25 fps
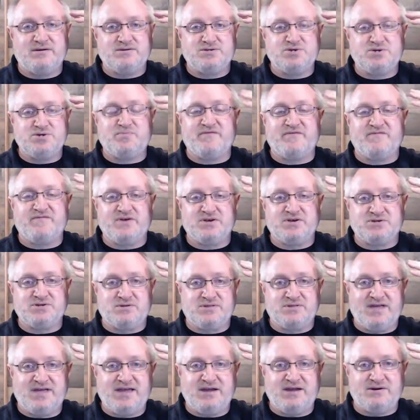superficial
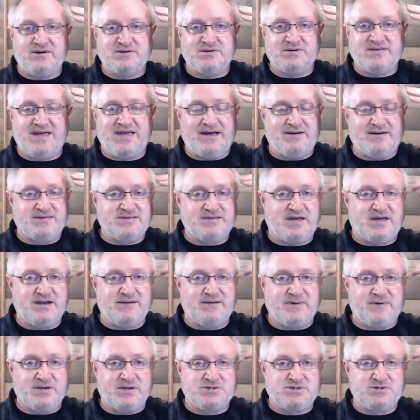layers outside of
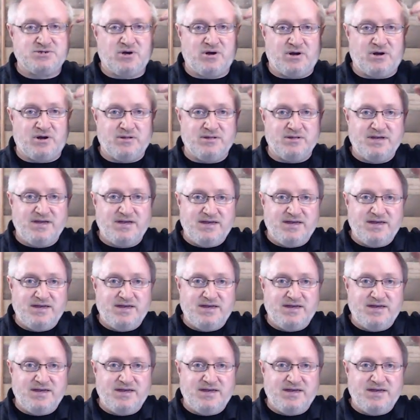our skull.